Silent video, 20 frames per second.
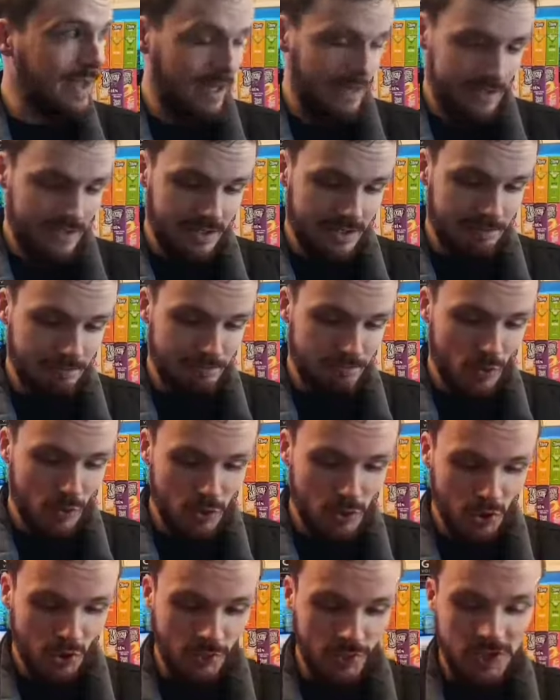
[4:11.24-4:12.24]
as the
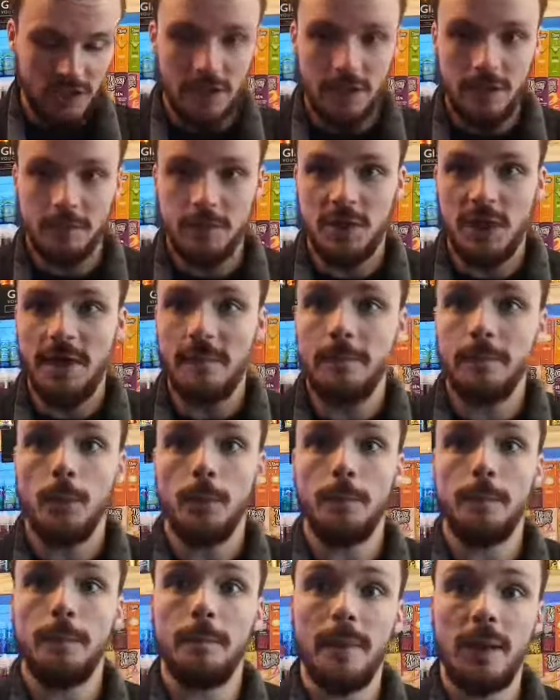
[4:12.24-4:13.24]
majority of them say,
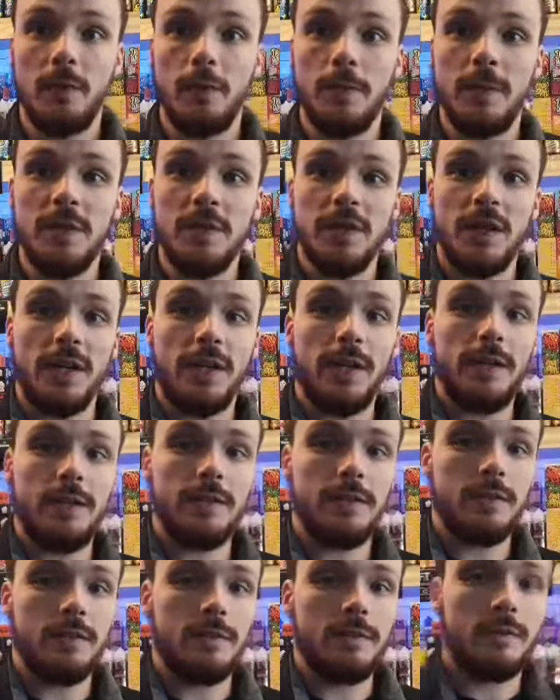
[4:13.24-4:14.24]
bear with me a sec,
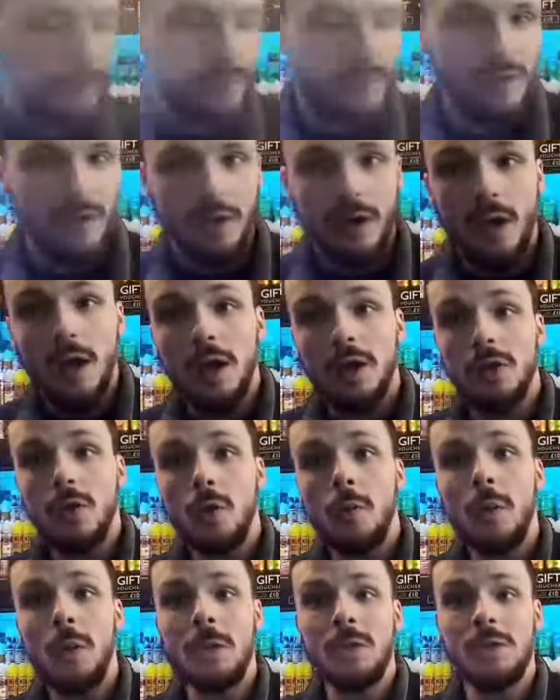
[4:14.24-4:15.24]
guys. I
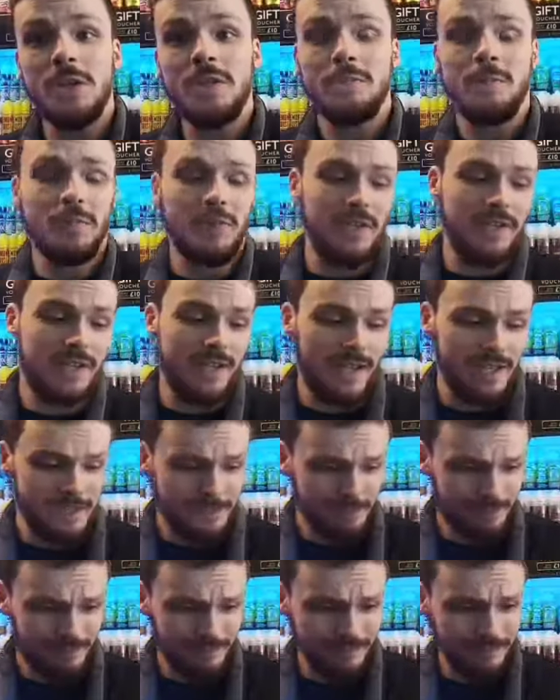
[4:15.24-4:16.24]
do apologise about that,
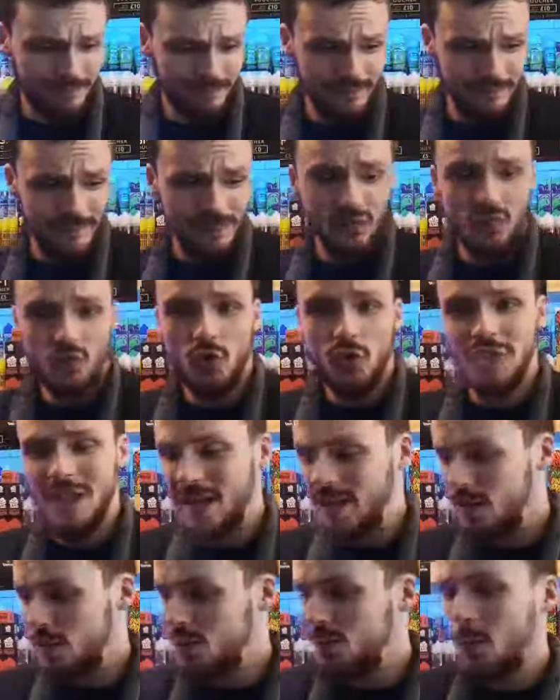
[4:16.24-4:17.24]
guys. Just
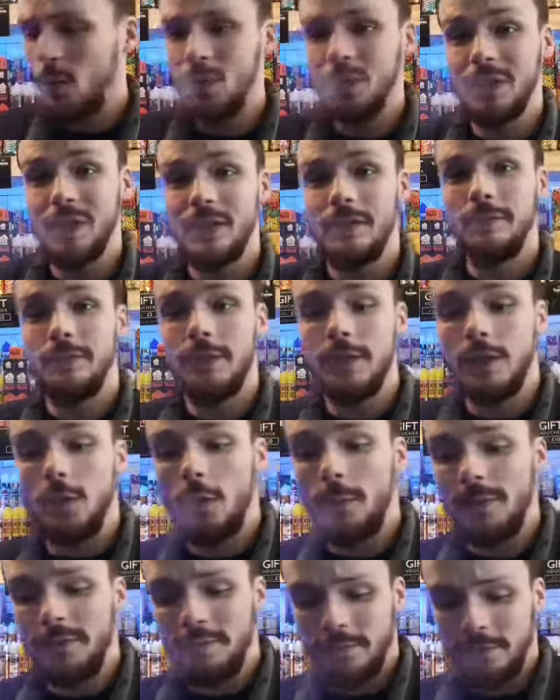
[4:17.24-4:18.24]
had a small delivery
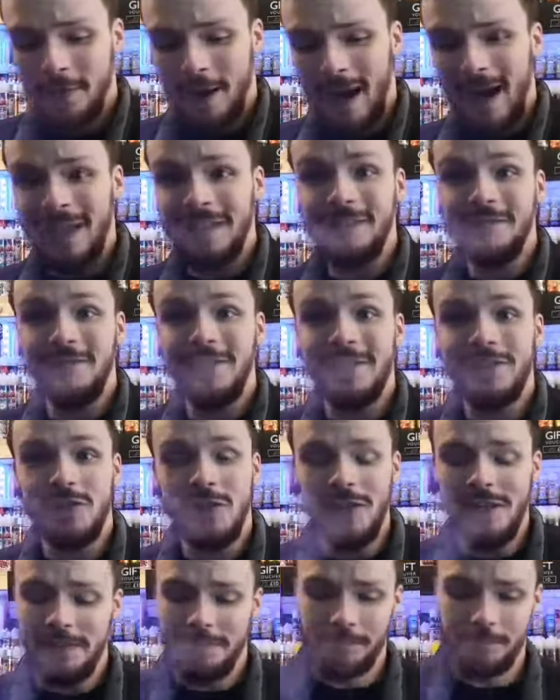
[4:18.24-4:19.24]
come in from
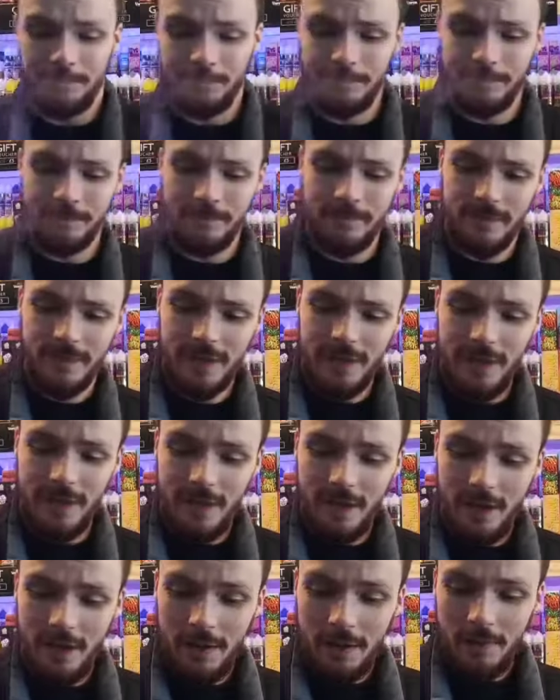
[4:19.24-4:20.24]
IVG.
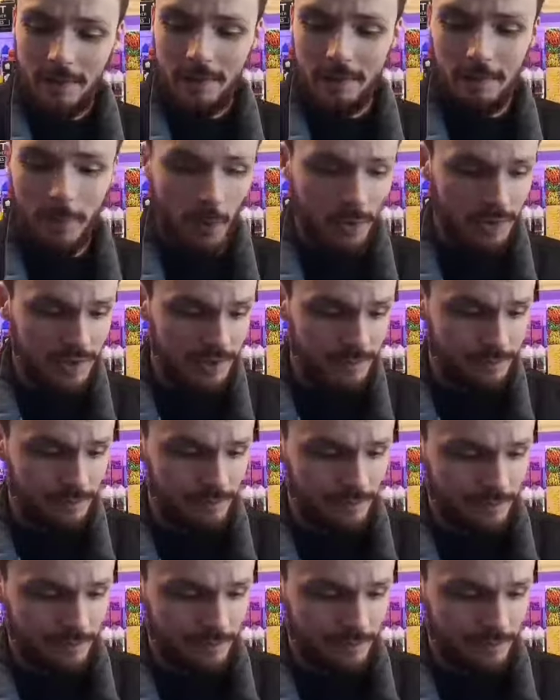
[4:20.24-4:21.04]
But,